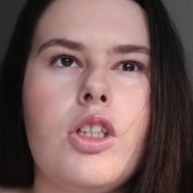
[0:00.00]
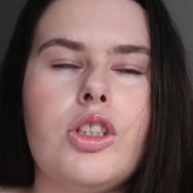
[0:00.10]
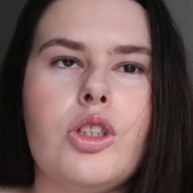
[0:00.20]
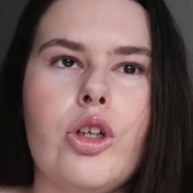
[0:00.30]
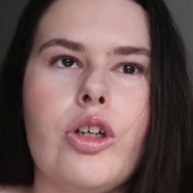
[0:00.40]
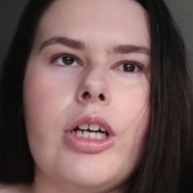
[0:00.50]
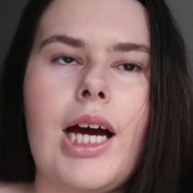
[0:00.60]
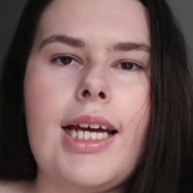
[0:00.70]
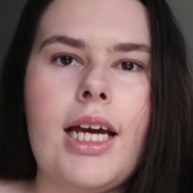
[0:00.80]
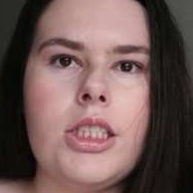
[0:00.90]
so
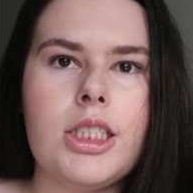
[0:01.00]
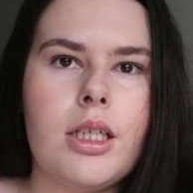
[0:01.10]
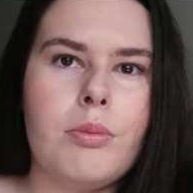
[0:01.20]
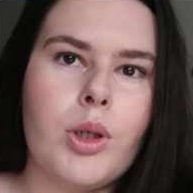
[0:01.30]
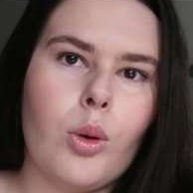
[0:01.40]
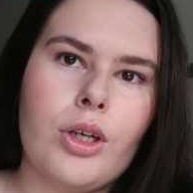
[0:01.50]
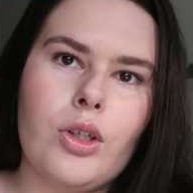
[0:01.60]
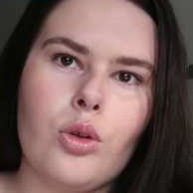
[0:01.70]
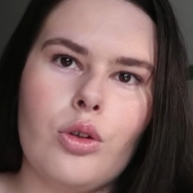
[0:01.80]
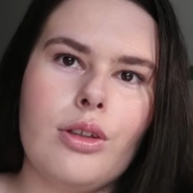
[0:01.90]
I ended up going
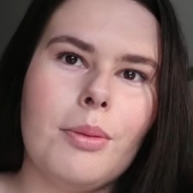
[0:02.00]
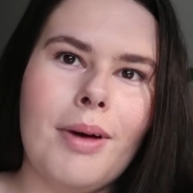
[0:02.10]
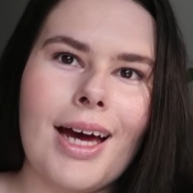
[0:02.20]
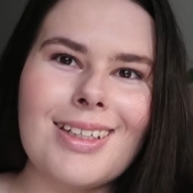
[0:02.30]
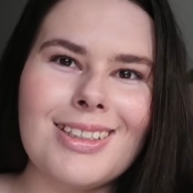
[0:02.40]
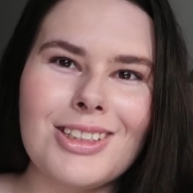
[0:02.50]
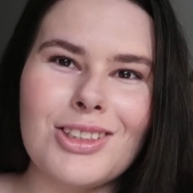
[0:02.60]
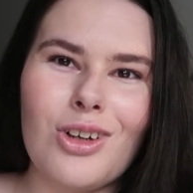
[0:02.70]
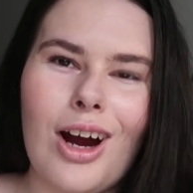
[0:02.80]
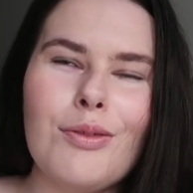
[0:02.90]
through the Macca's
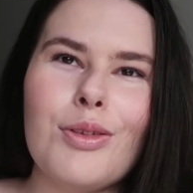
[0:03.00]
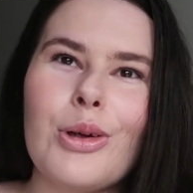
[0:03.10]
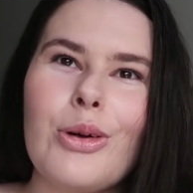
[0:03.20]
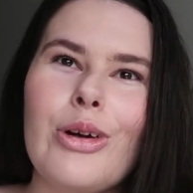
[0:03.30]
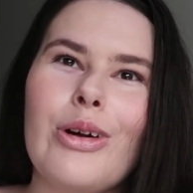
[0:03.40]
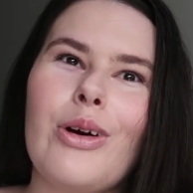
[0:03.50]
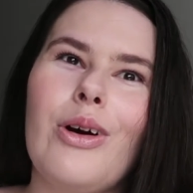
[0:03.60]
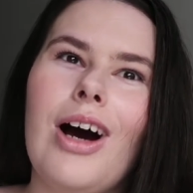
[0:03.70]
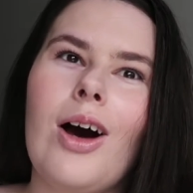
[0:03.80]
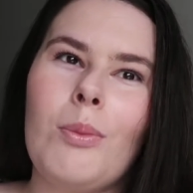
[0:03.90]
drive-through
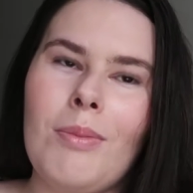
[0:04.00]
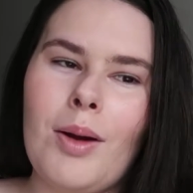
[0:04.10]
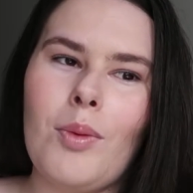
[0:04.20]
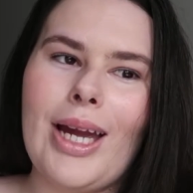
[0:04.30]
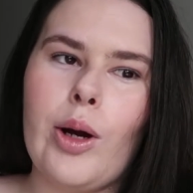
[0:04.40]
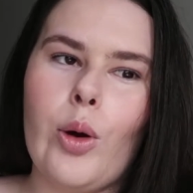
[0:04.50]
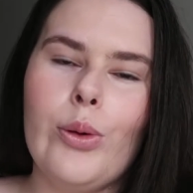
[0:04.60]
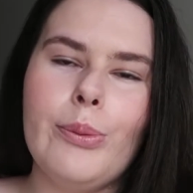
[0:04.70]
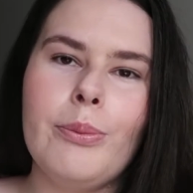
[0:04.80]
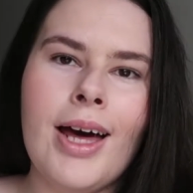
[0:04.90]
on my way
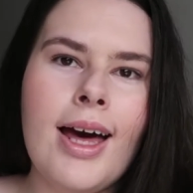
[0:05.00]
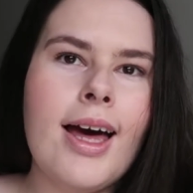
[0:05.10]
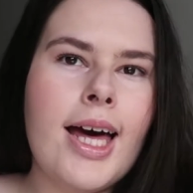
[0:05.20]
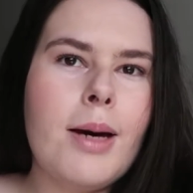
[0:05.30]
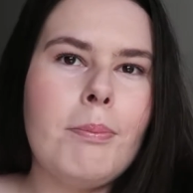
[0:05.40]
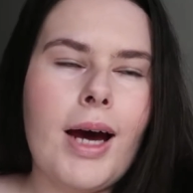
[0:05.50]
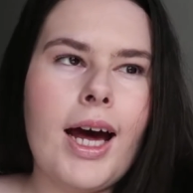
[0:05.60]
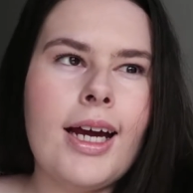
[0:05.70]
home, but